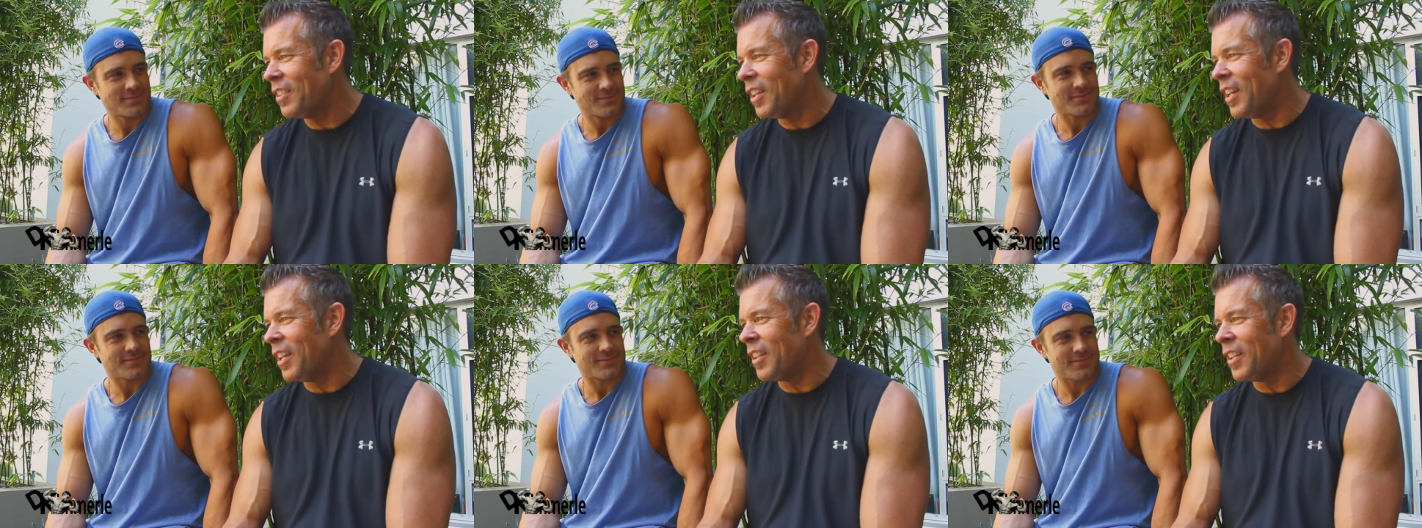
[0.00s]

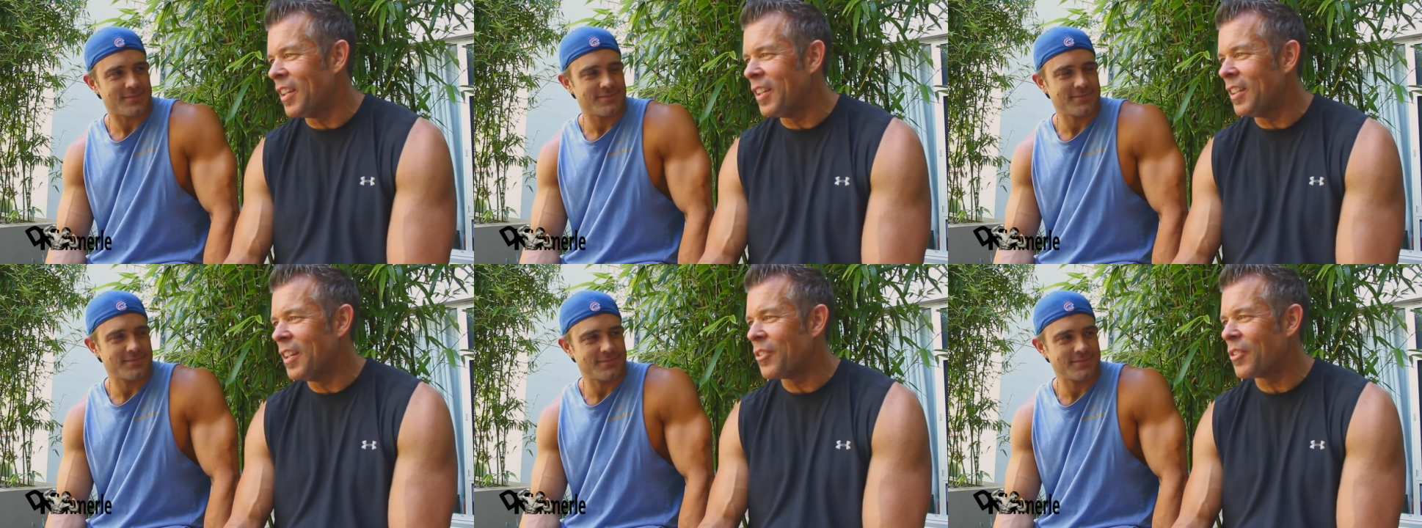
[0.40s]
Speaker 1: And
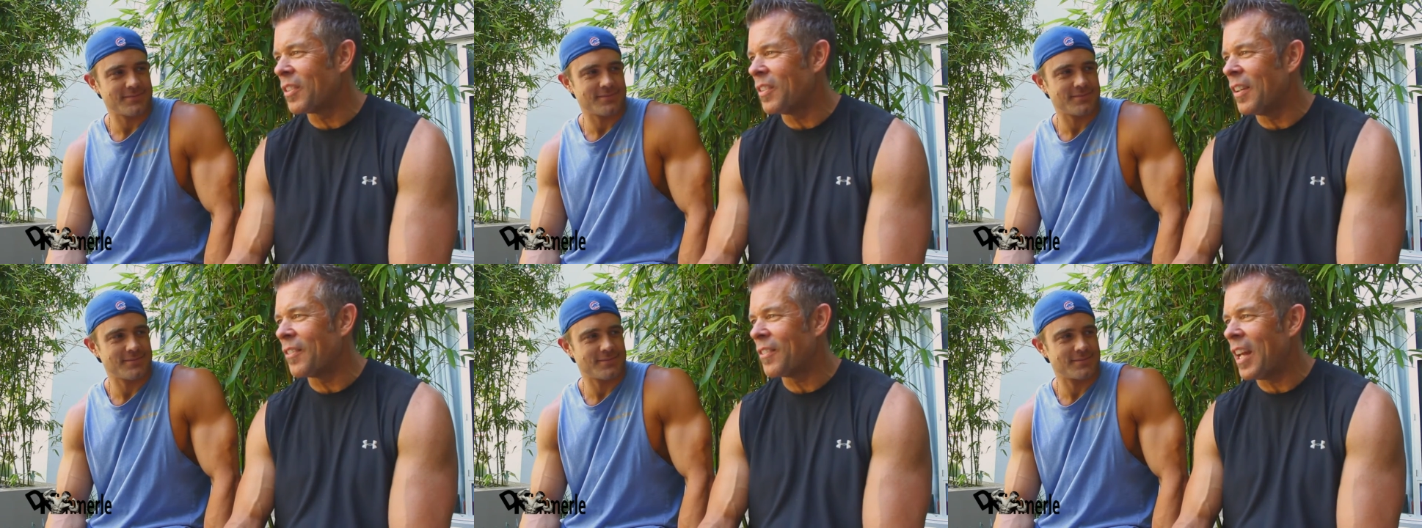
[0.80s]
uh,
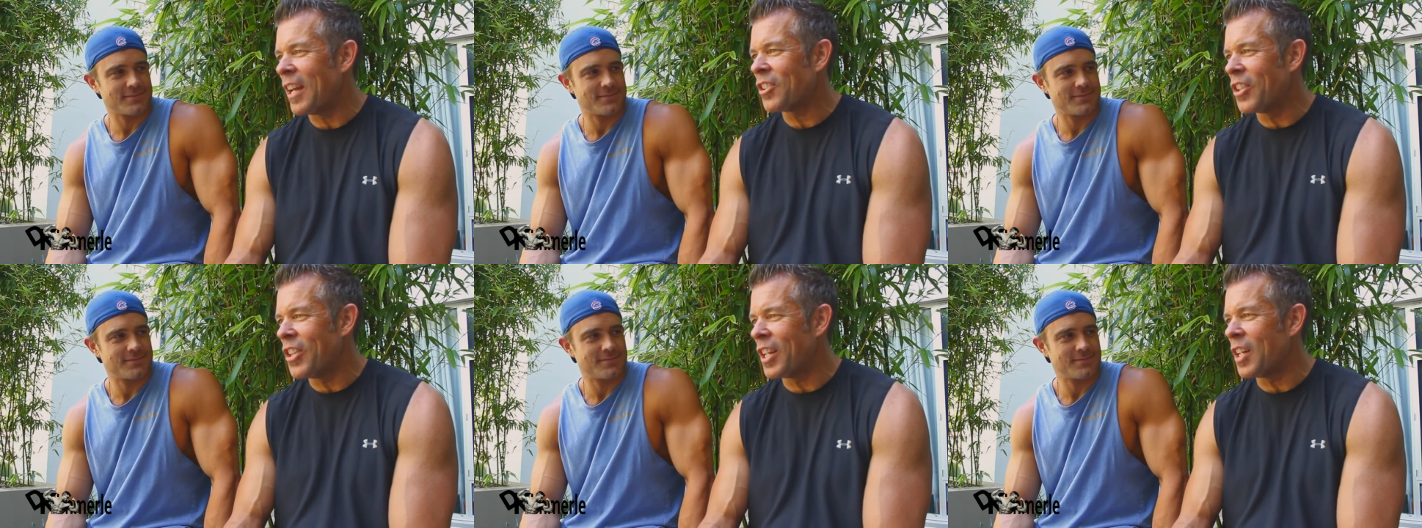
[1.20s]
I was
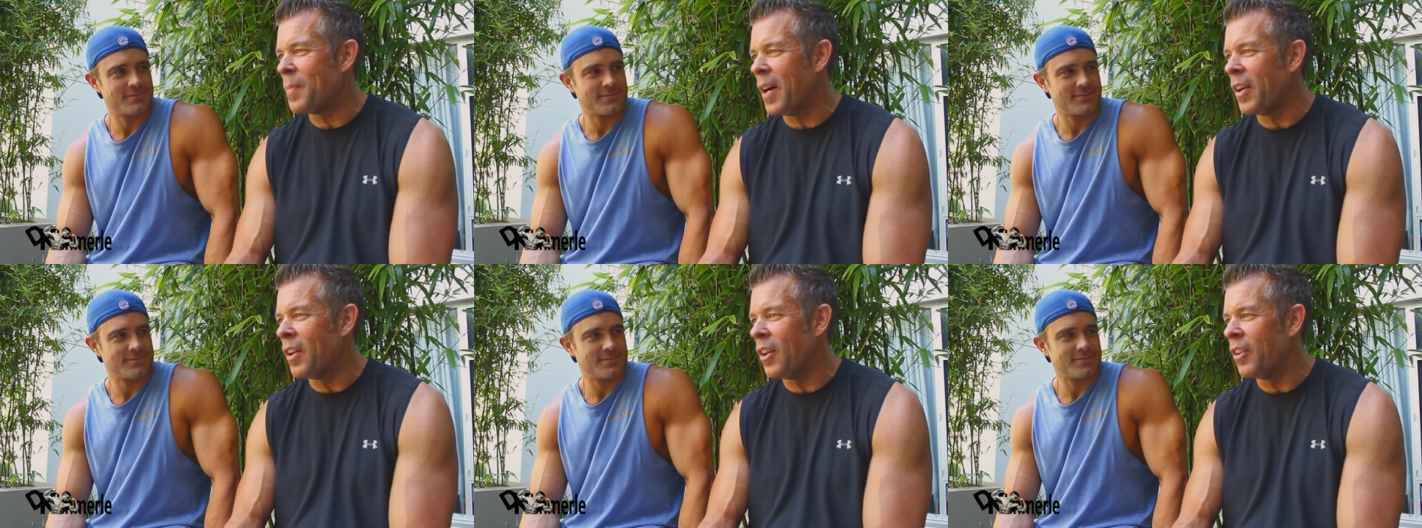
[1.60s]
actually thinking
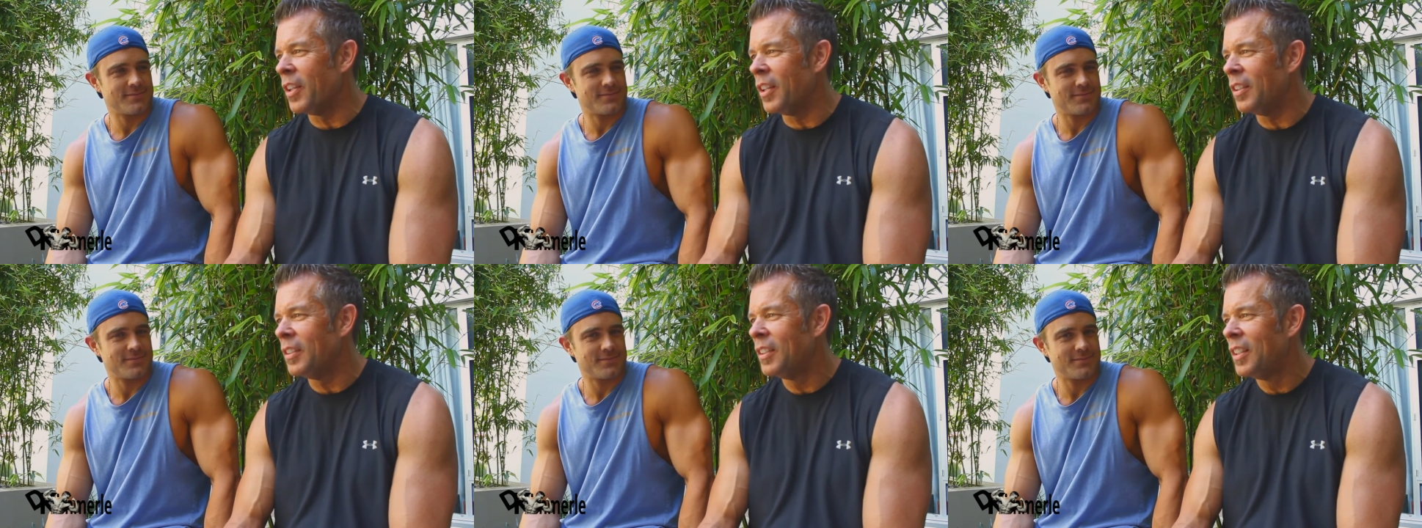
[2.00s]
about all
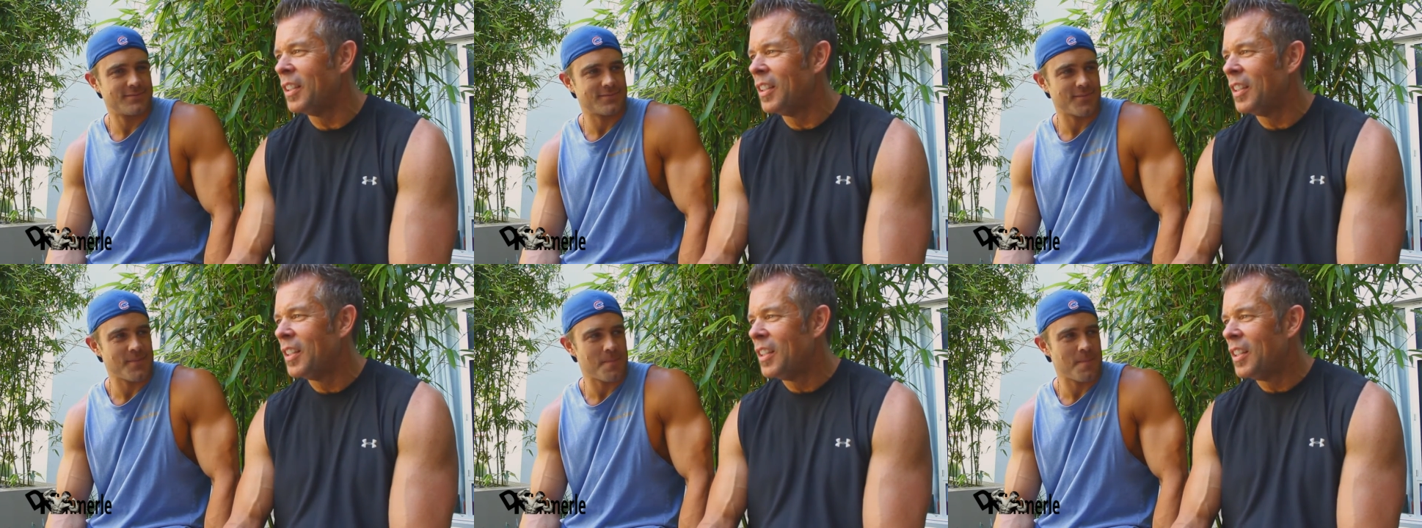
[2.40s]
the
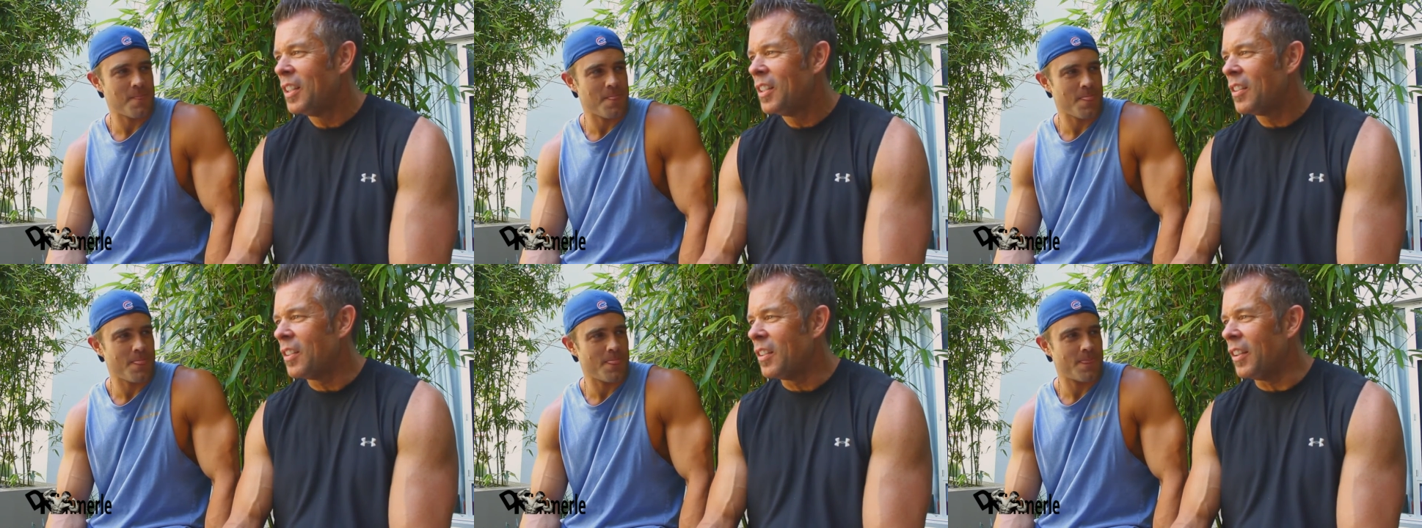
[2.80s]

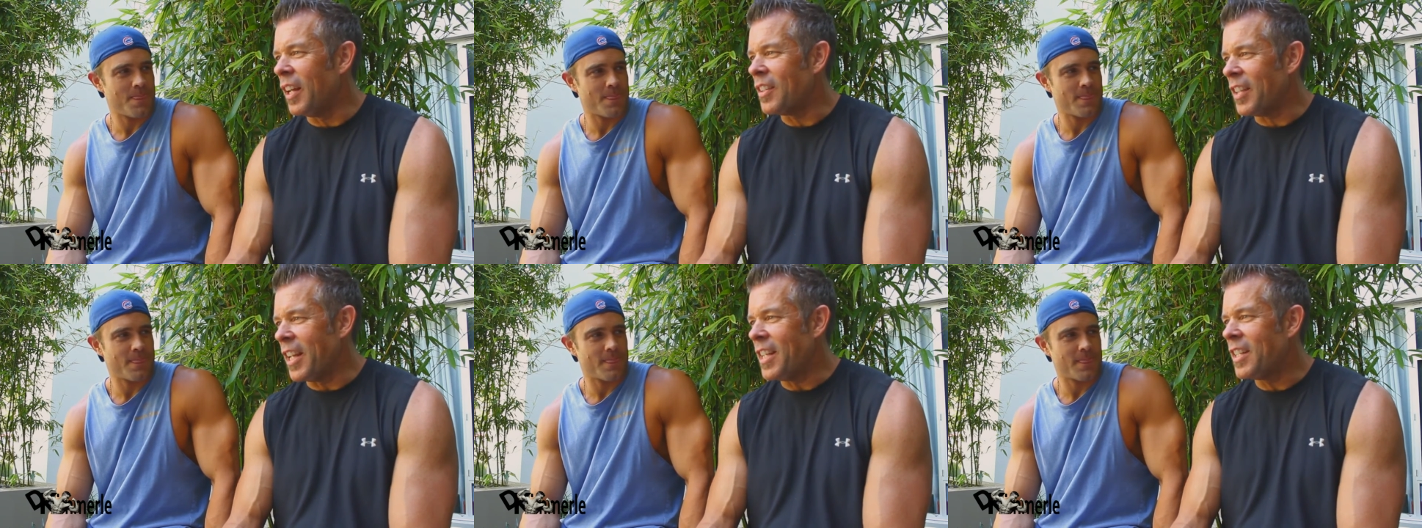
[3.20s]

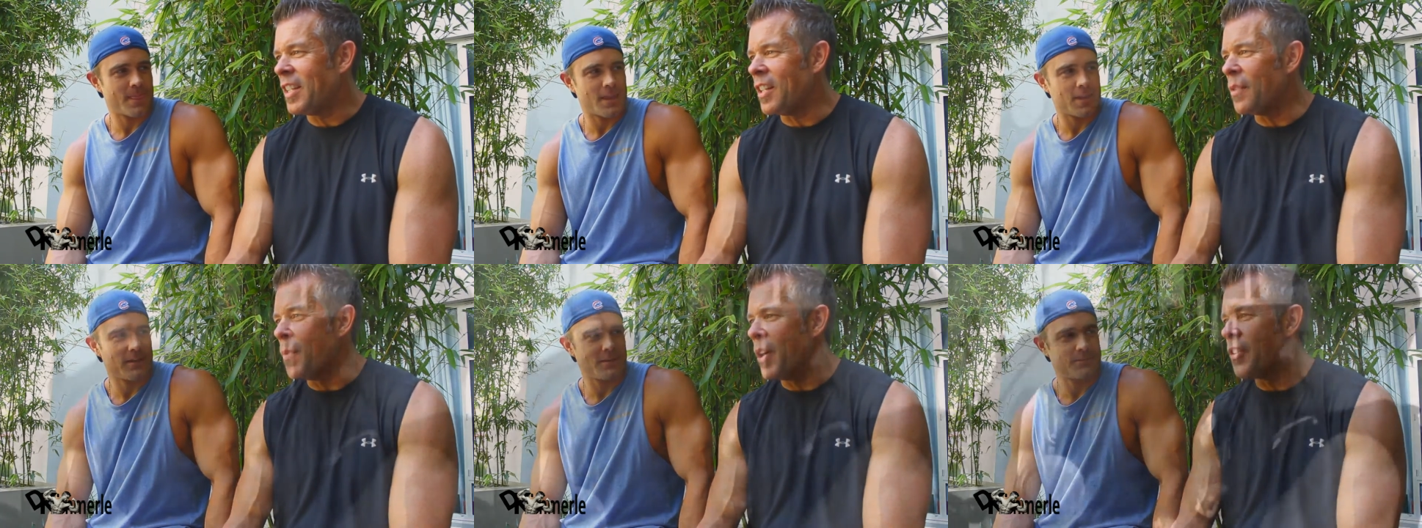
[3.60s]
last eighteen